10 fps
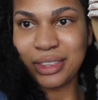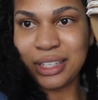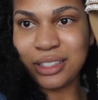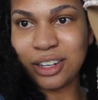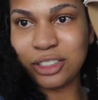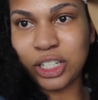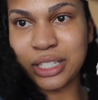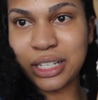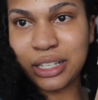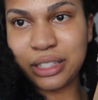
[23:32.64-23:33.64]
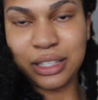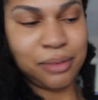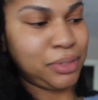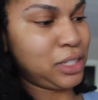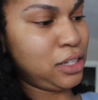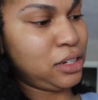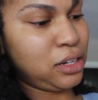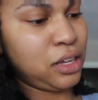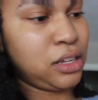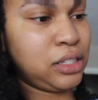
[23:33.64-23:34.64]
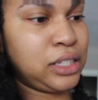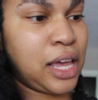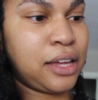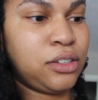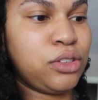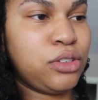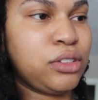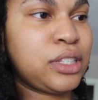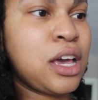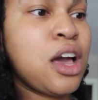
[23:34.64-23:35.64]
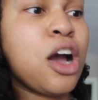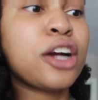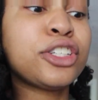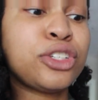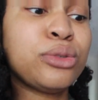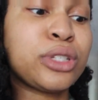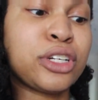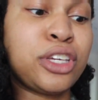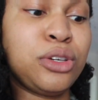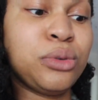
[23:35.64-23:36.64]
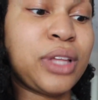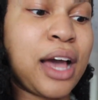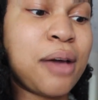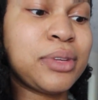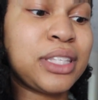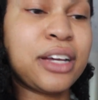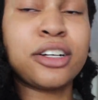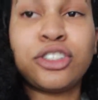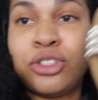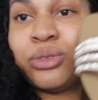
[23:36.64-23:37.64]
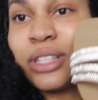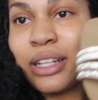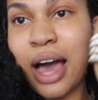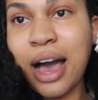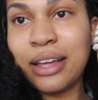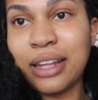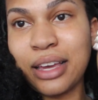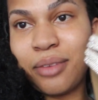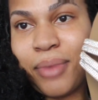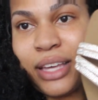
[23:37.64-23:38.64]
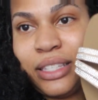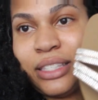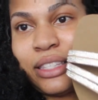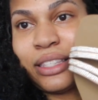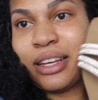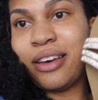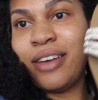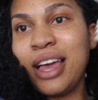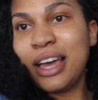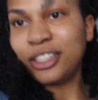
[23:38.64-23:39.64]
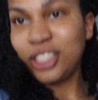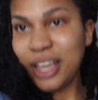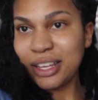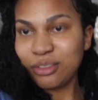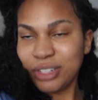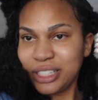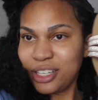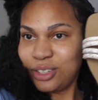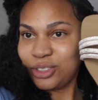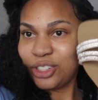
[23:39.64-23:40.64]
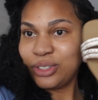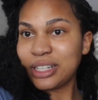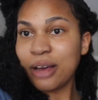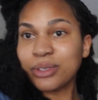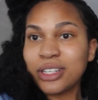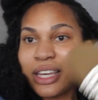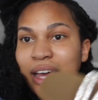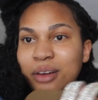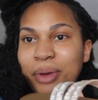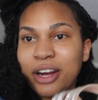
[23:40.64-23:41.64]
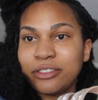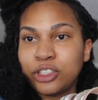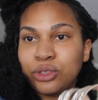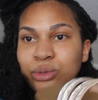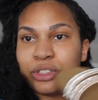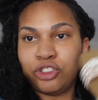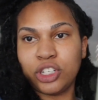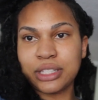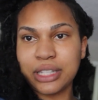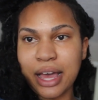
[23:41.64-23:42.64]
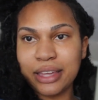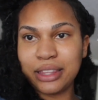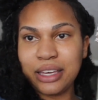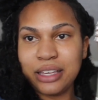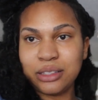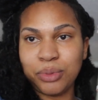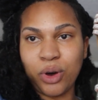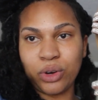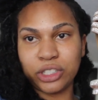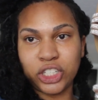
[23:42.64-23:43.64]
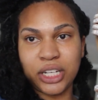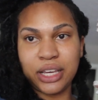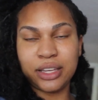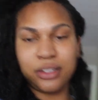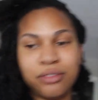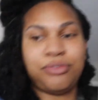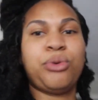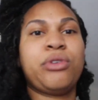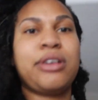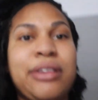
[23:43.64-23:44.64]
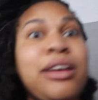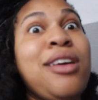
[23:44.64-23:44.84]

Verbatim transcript: These are Jessica Simpson sandals. Her shoes are cute. Like, I be seeing her shoes a lot, like in Macy's and stuff, and she has really cute shoes. And I was looking at a pair of shoes just like these, but on Shein for